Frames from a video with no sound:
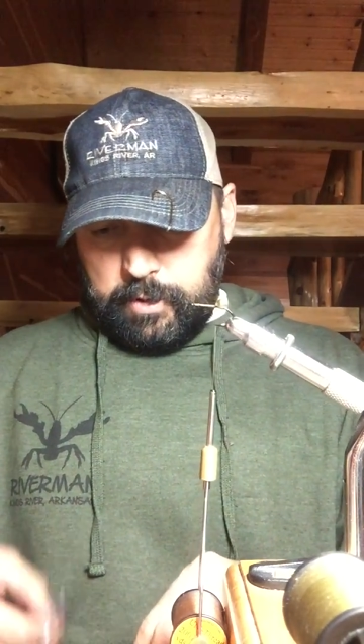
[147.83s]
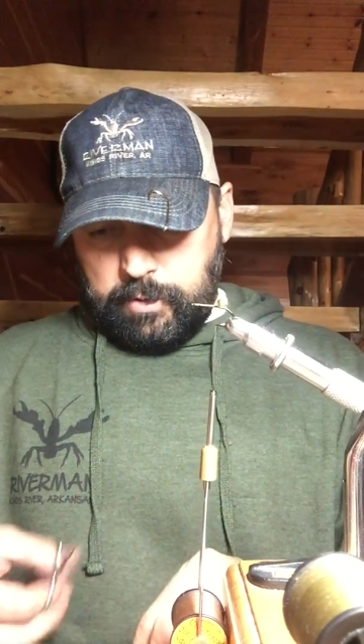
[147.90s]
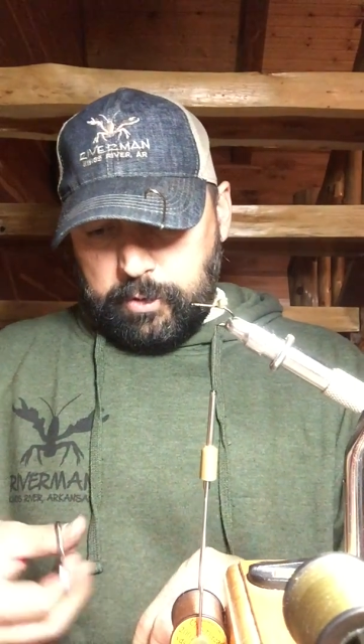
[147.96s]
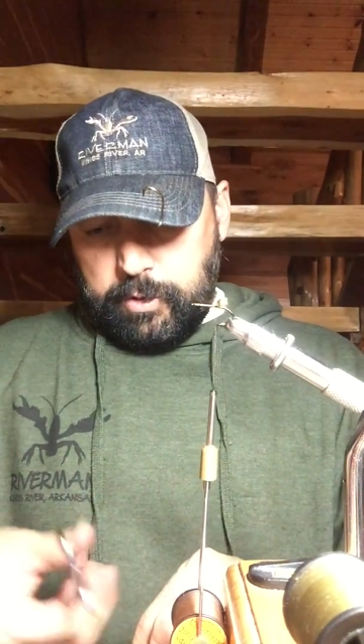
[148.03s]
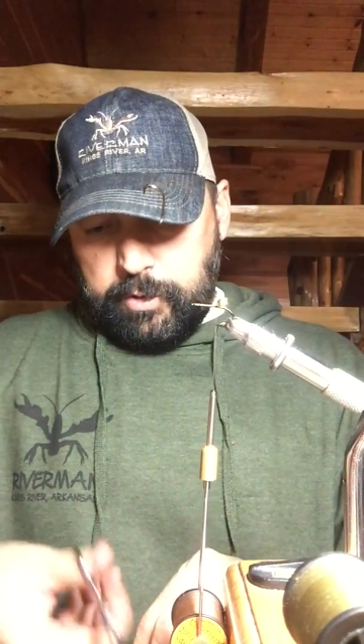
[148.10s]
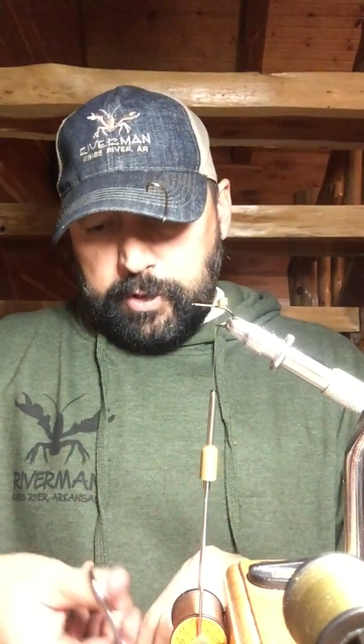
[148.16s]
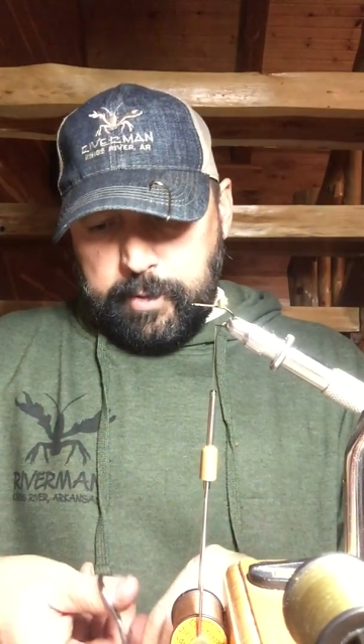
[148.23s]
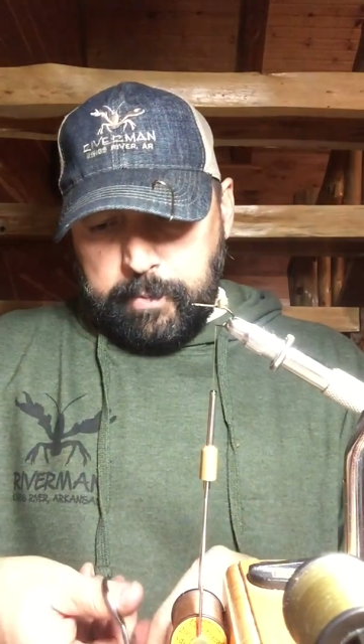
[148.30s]
little
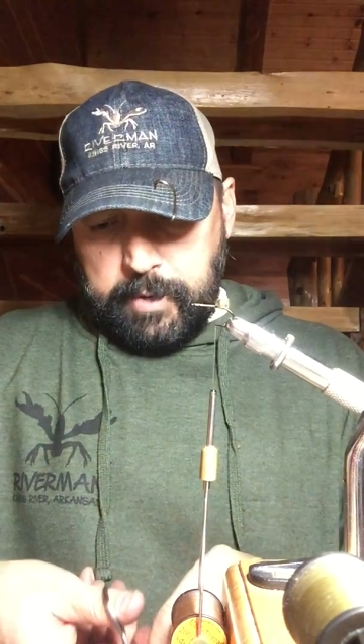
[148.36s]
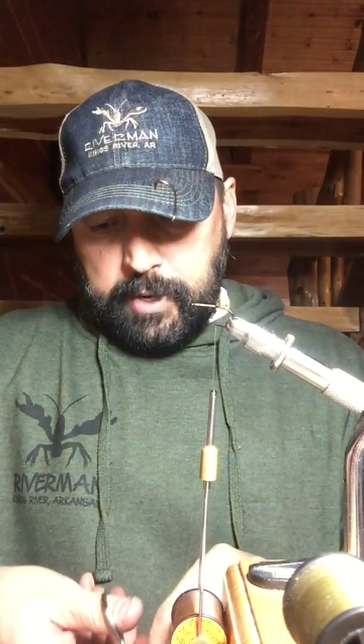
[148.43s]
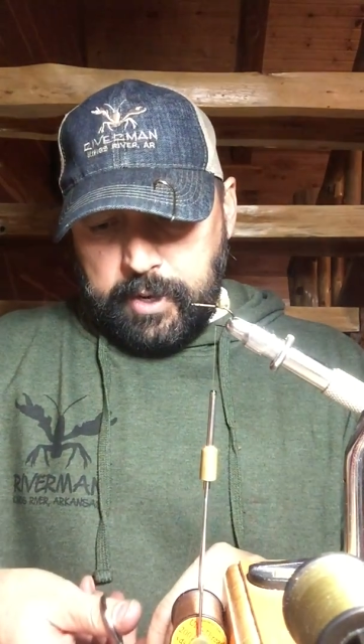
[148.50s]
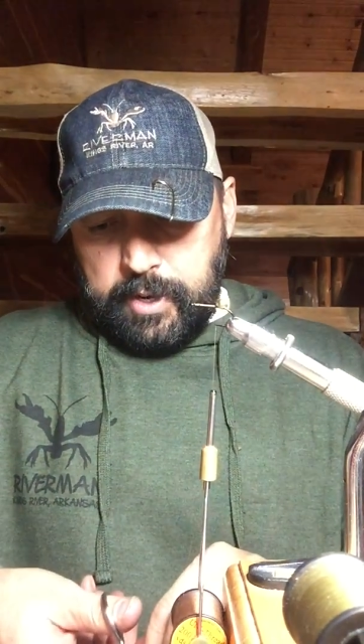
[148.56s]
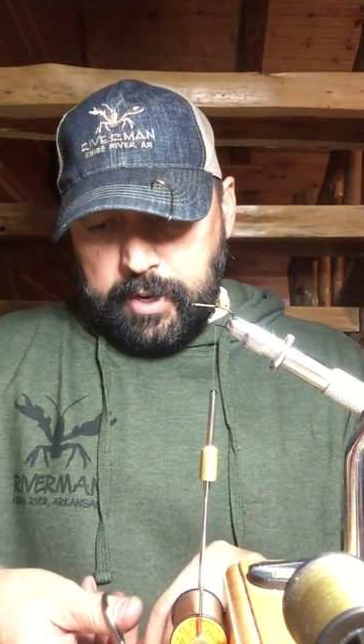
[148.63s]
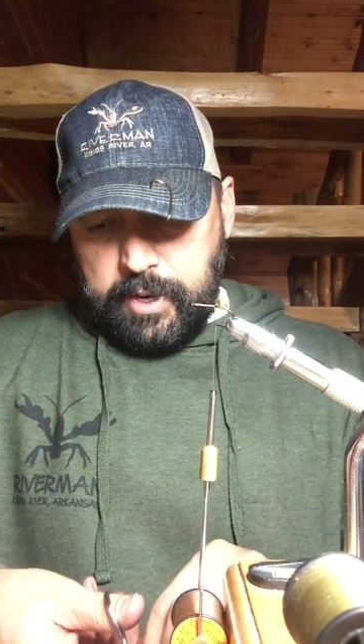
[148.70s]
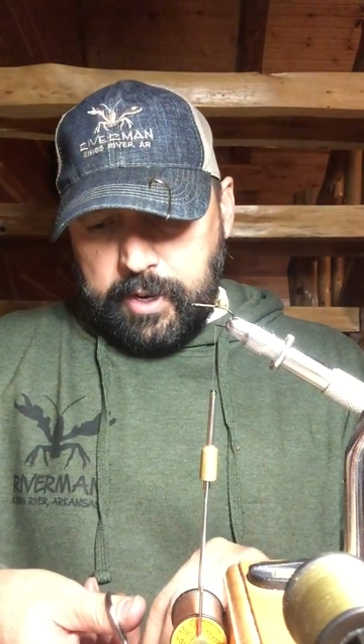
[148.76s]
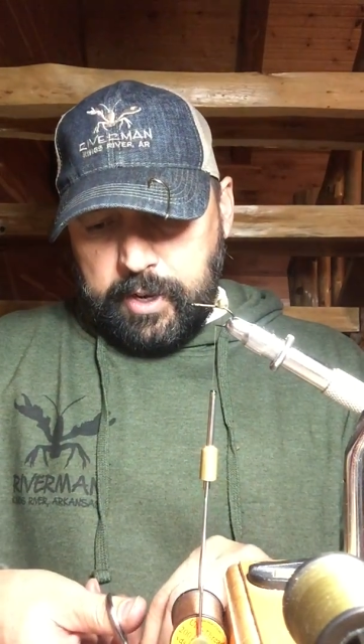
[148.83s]
strip
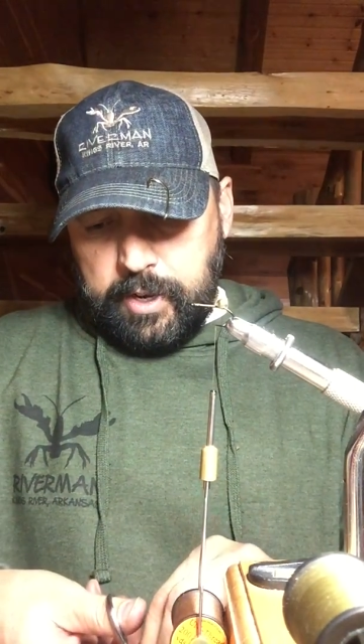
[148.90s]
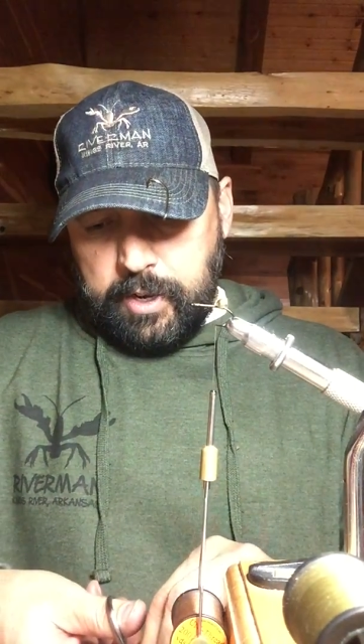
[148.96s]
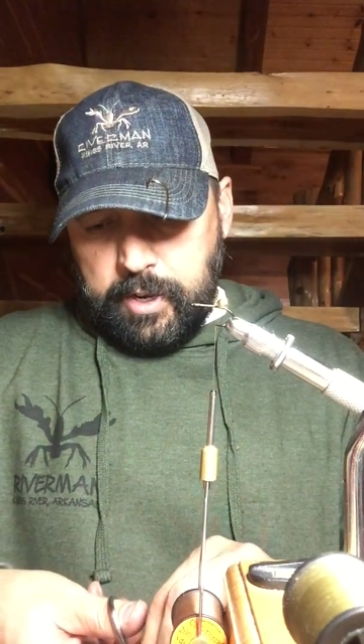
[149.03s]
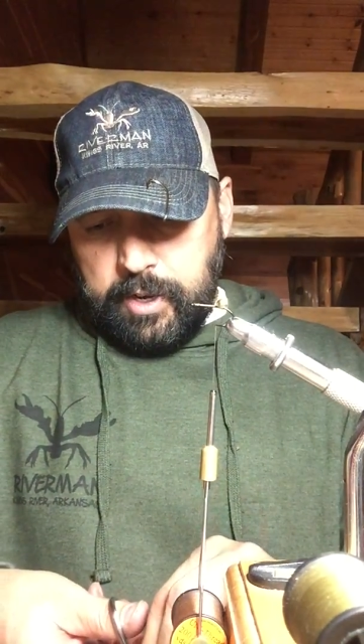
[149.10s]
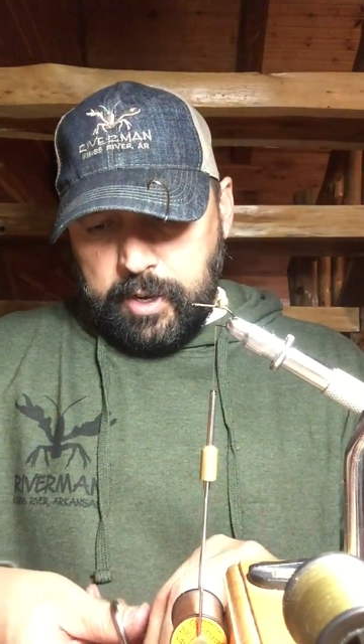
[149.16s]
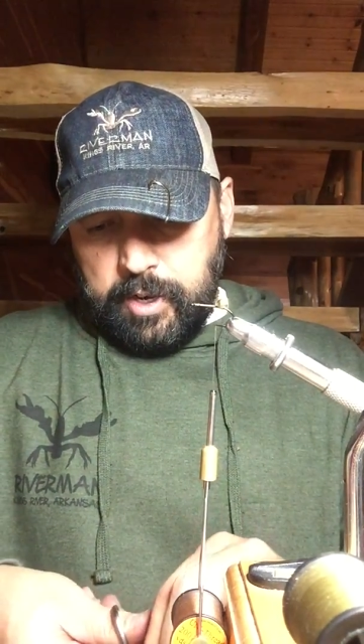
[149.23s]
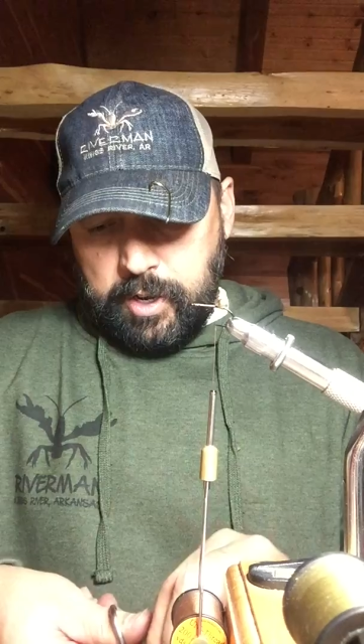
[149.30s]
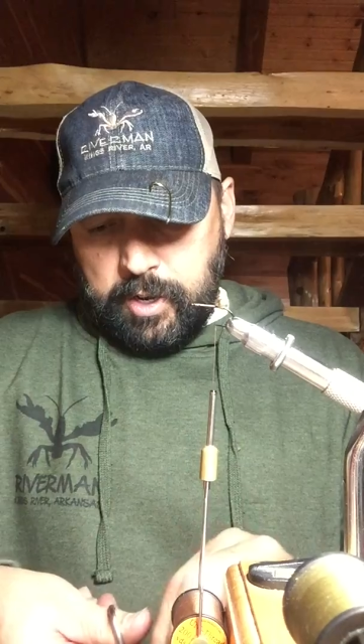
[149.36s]

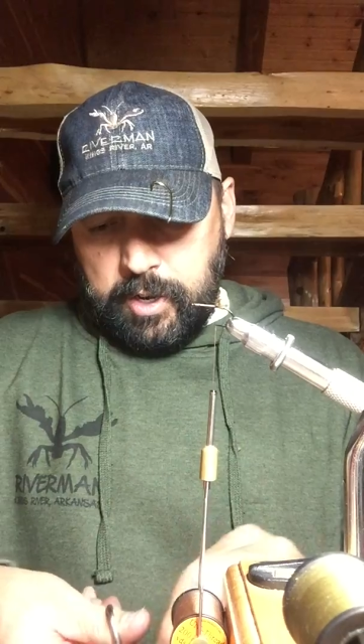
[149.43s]
here.